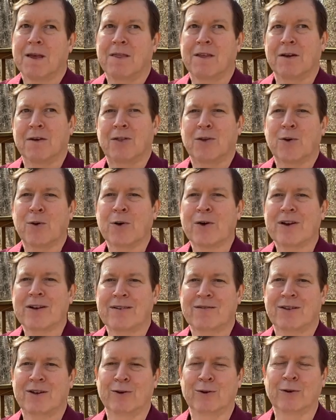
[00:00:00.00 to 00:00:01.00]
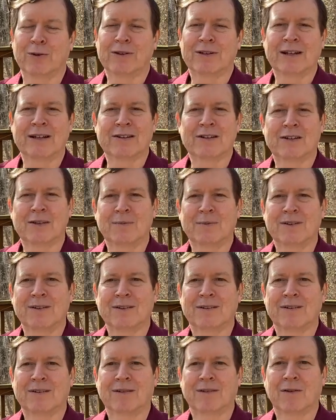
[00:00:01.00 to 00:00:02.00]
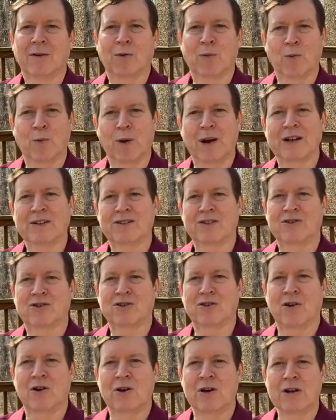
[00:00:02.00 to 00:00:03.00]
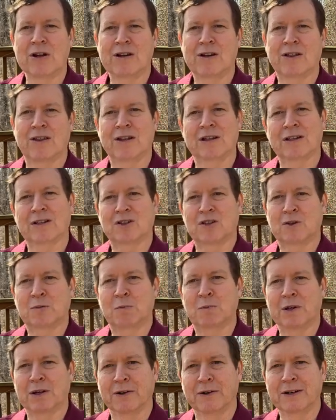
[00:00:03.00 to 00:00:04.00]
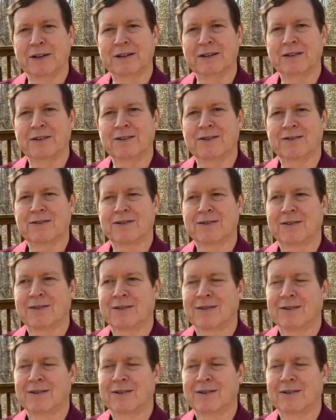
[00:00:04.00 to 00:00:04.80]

the authority of the Old Testament rests on the experience